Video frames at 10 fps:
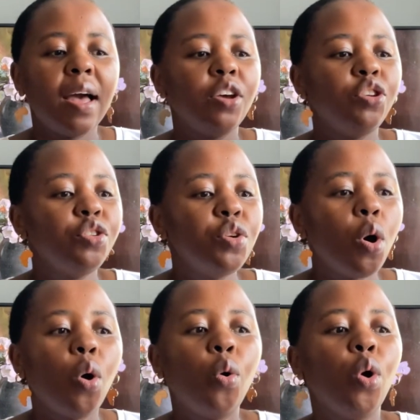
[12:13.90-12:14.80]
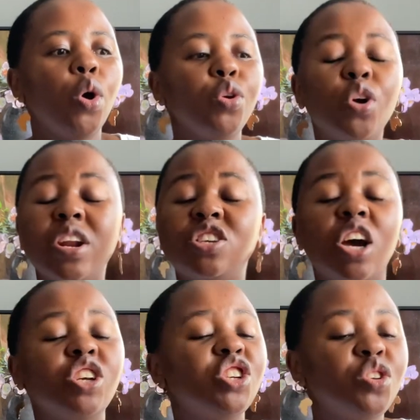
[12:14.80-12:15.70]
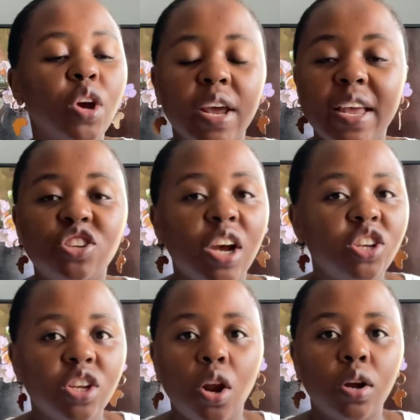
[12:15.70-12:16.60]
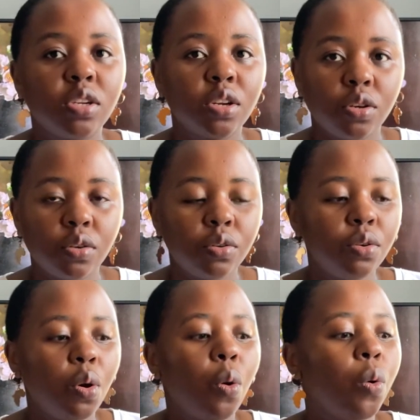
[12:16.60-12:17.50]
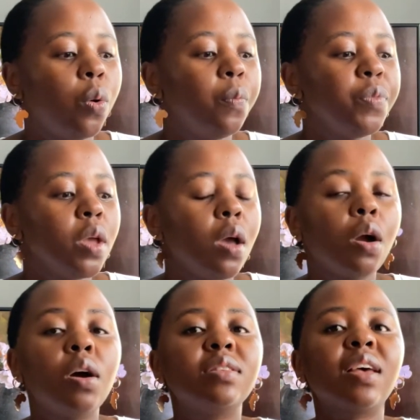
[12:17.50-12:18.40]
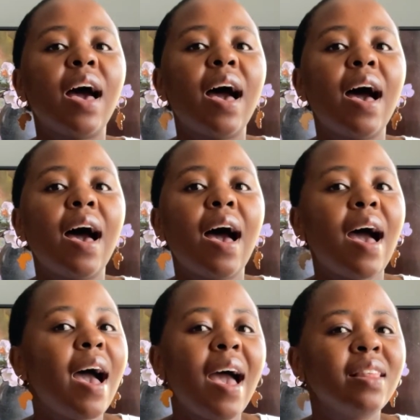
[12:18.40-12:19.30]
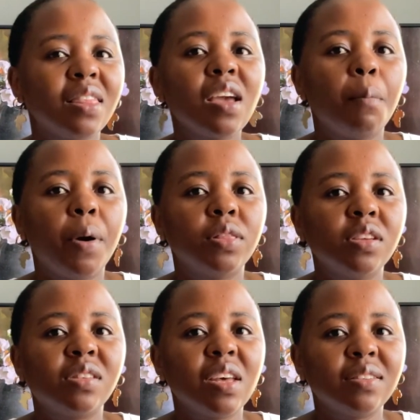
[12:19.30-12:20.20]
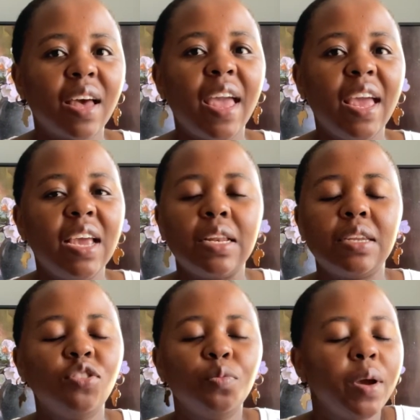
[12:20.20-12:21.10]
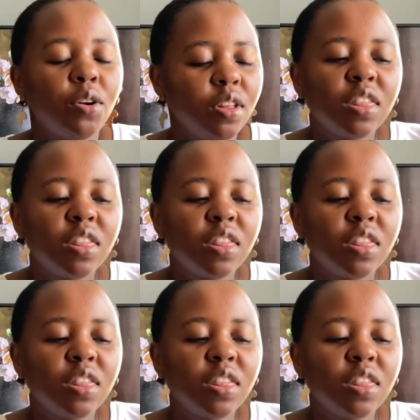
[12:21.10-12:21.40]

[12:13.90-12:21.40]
you're going to get charged a lot. No, because I think about these things ahead. When you're